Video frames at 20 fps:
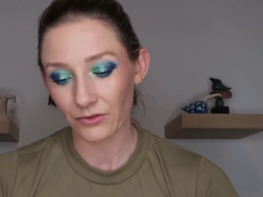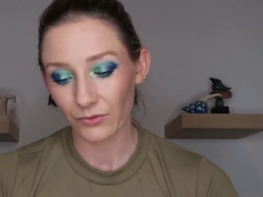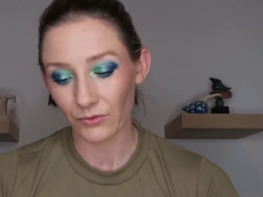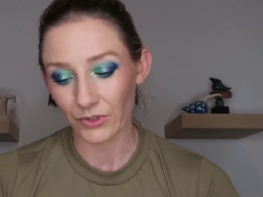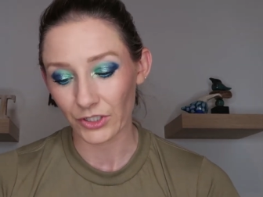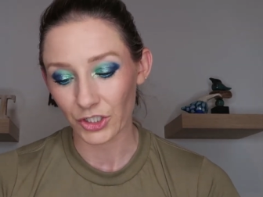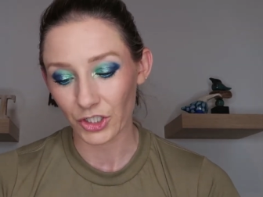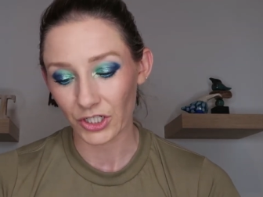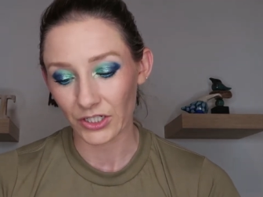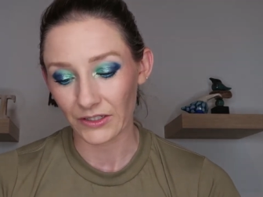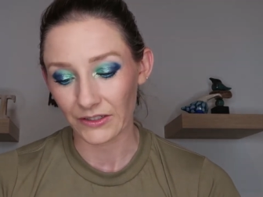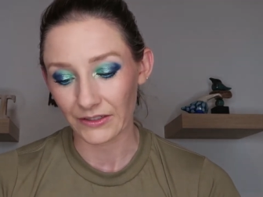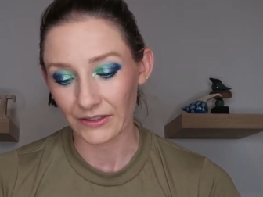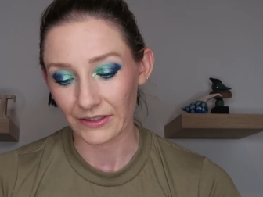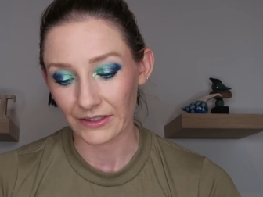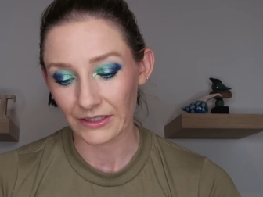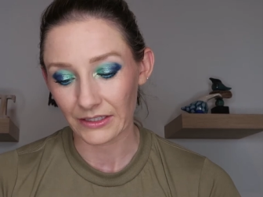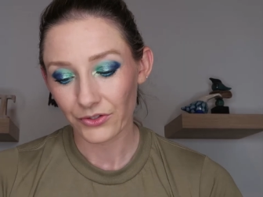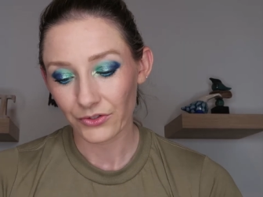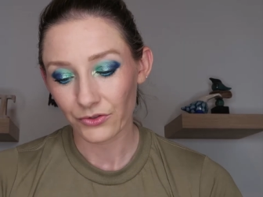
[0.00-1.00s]
which
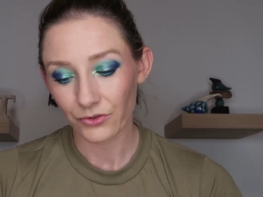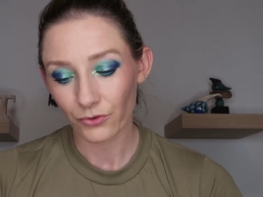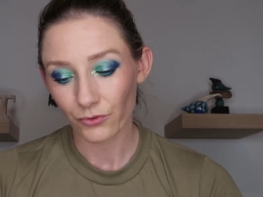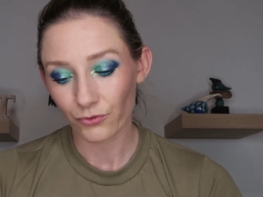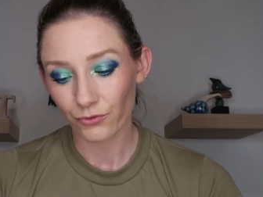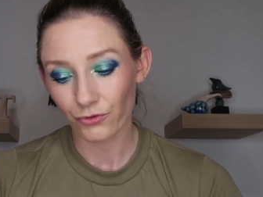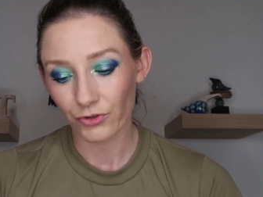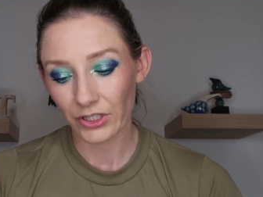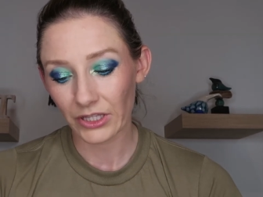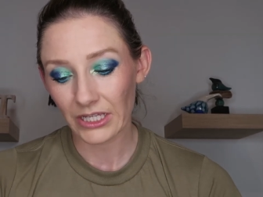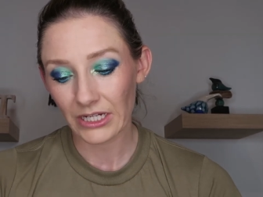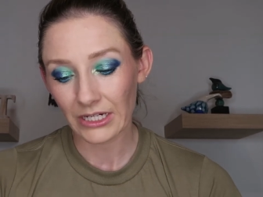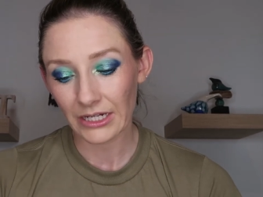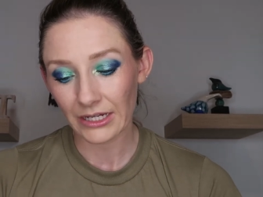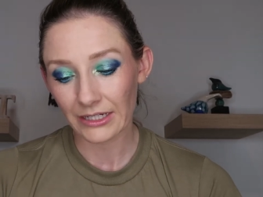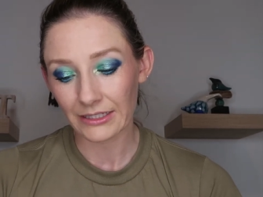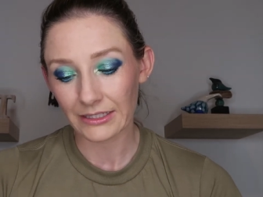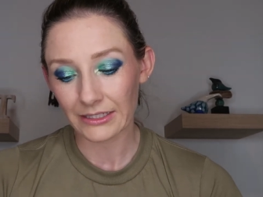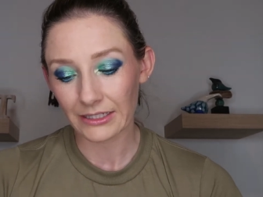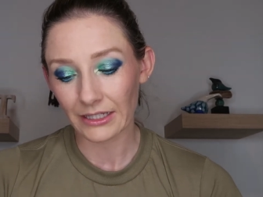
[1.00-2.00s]
is this really
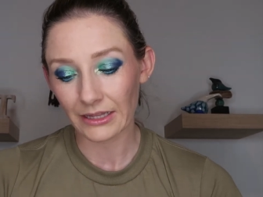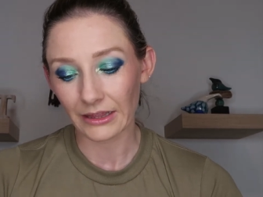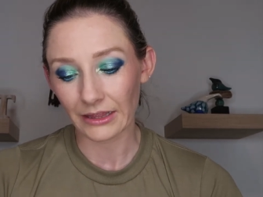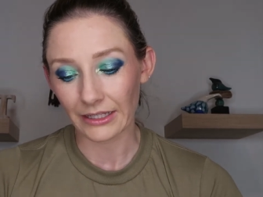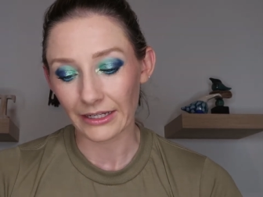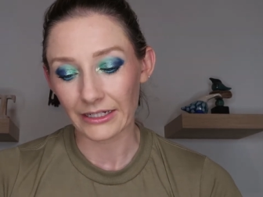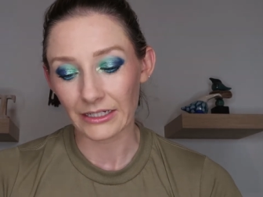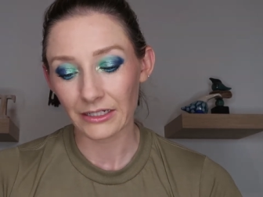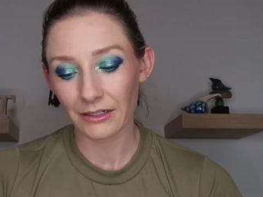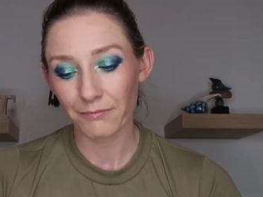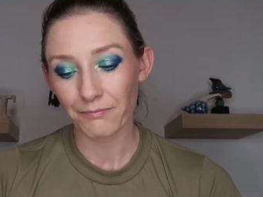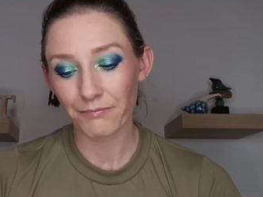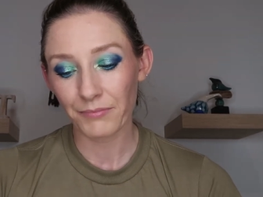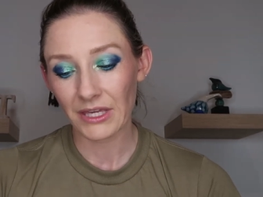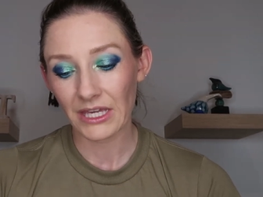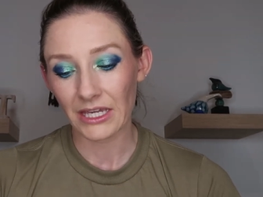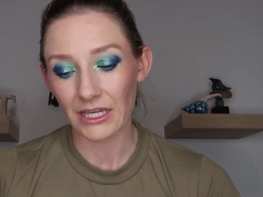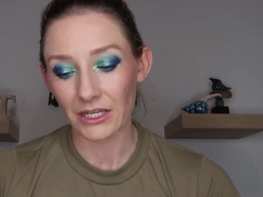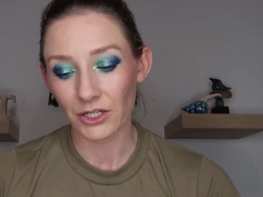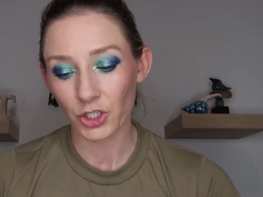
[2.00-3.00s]
nice light
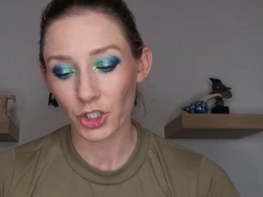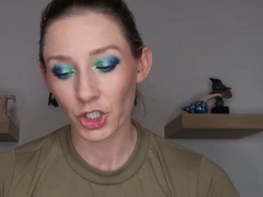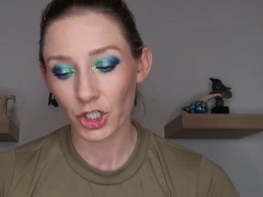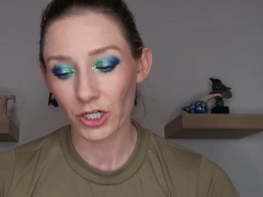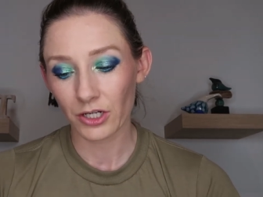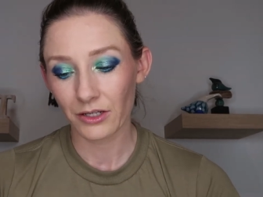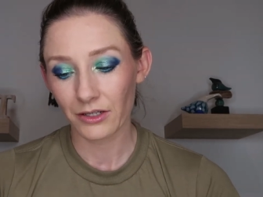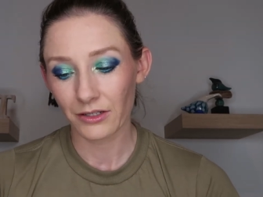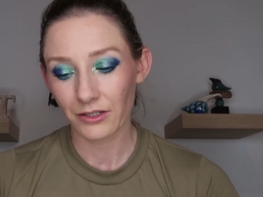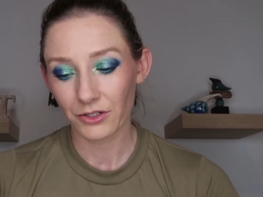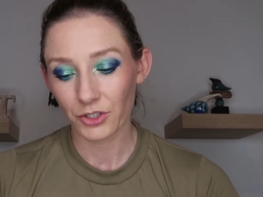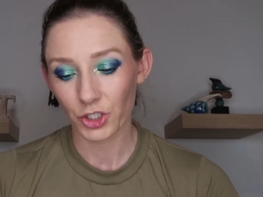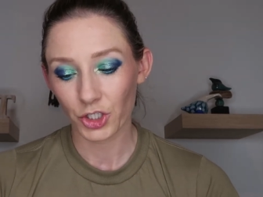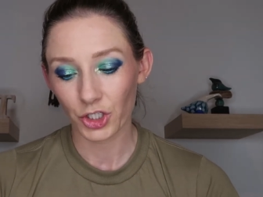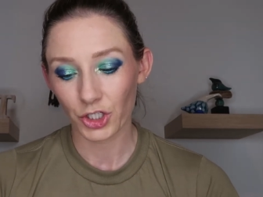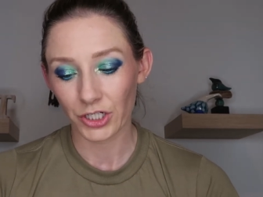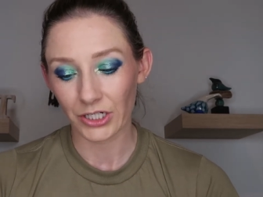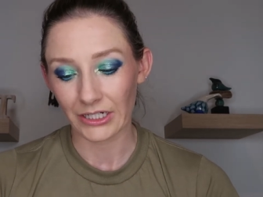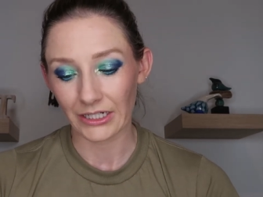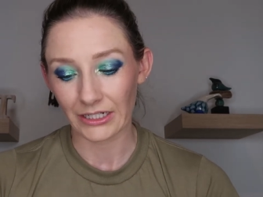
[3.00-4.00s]
peach
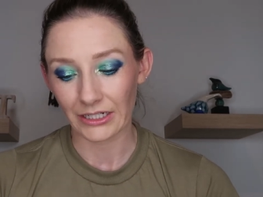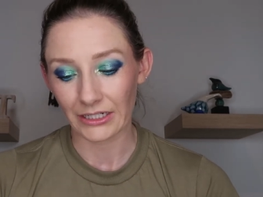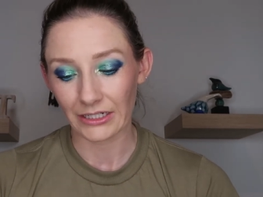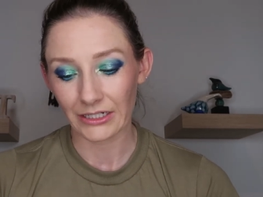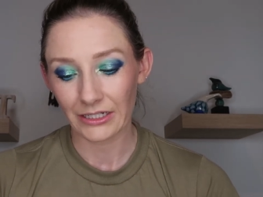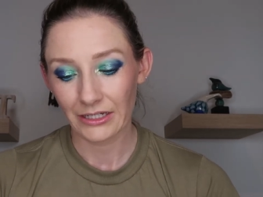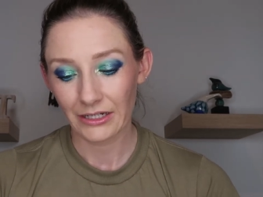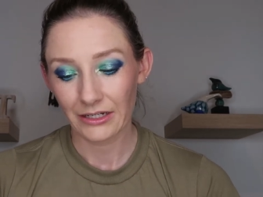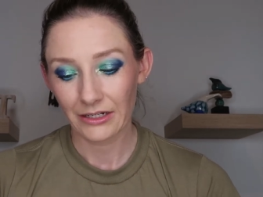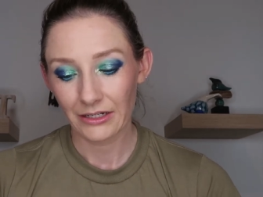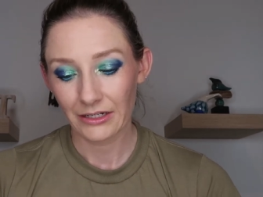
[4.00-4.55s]
shade.